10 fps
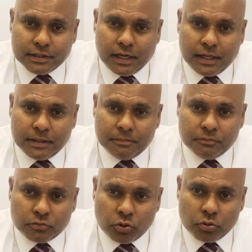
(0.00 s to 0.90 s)

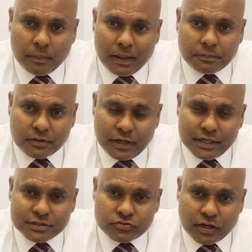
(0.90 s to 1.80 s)
roadmap
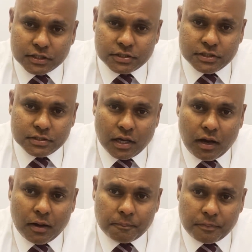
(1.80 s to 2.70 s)
creating strategies
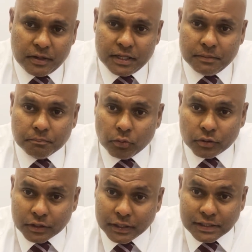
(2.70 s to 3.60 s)
are pretty
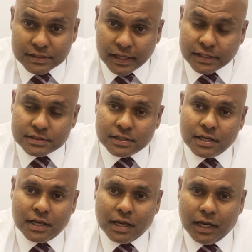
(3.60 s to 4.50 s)
important these days.
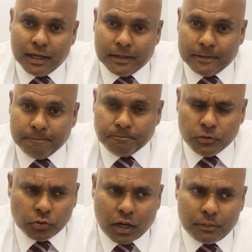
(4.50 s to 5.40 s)

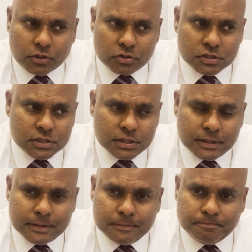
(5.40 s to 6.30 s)
You come across
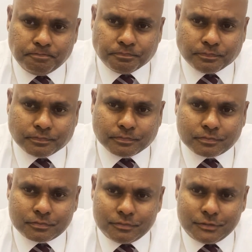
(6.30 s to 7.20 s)

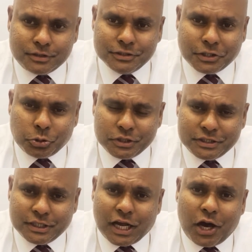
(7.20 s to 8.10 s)
the
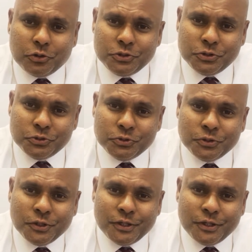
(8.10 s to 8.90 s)
question how you